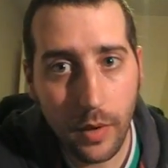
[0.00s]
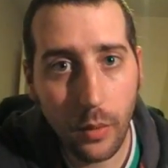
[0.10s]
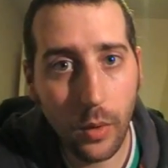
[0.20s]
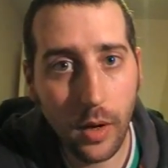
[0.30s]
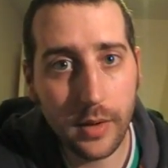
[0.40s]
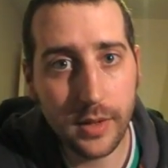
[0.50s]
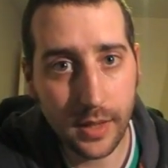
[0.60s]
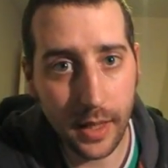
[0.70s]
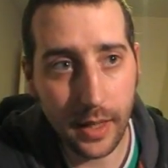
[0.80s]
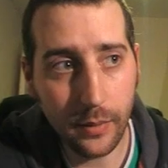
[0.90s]
Work
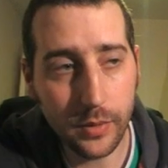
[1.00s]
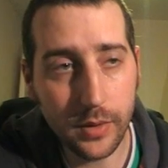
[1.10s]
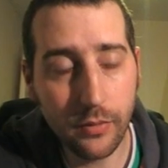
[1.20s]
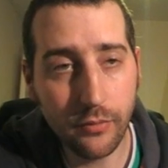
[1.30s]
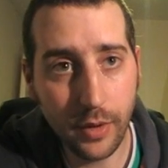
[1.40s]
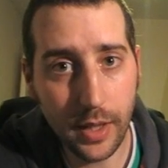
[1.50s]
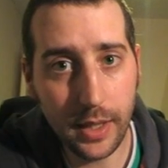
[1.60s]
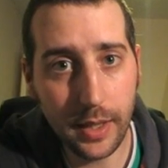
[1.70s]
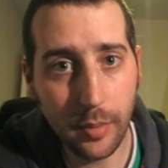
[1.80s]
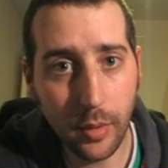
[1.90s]
today was
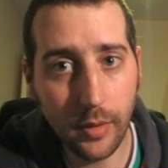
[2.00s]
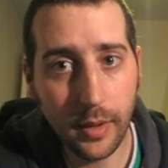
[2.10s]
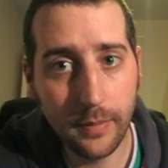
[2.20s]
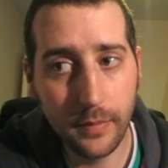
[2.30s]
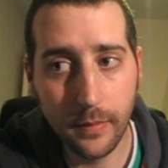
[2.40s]
really boring.